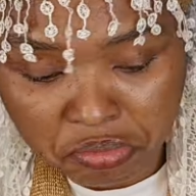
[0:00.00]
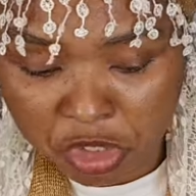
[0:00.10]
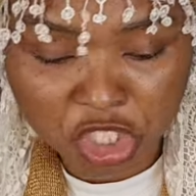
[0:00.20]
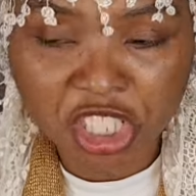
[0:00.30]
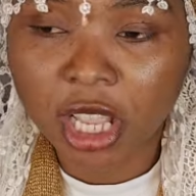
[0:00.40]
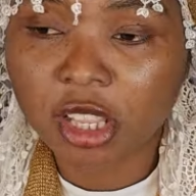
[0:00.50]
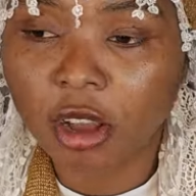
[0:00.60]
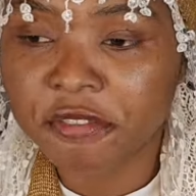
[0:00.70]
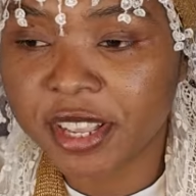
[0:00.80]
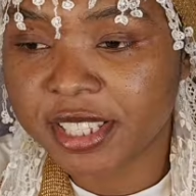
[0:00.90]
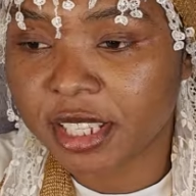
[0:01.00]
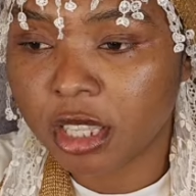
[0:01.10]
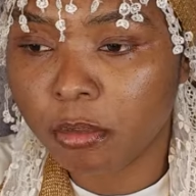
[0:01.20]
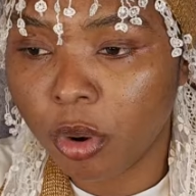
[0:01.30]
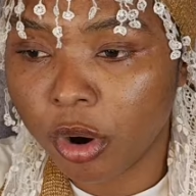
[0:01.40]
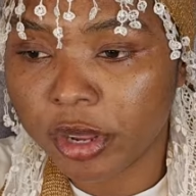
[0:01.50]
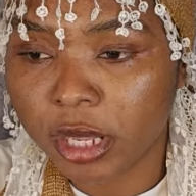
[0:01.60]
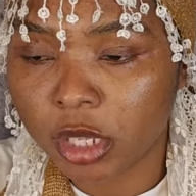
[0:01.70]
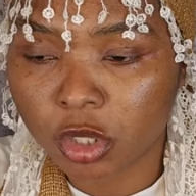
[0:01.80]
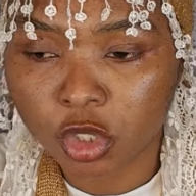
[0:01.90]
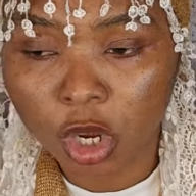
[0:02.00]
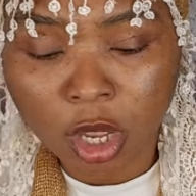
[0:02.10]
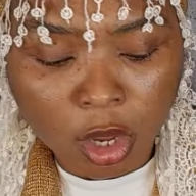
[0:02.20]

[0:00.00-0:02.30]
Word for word: She set off yesterday morning to jo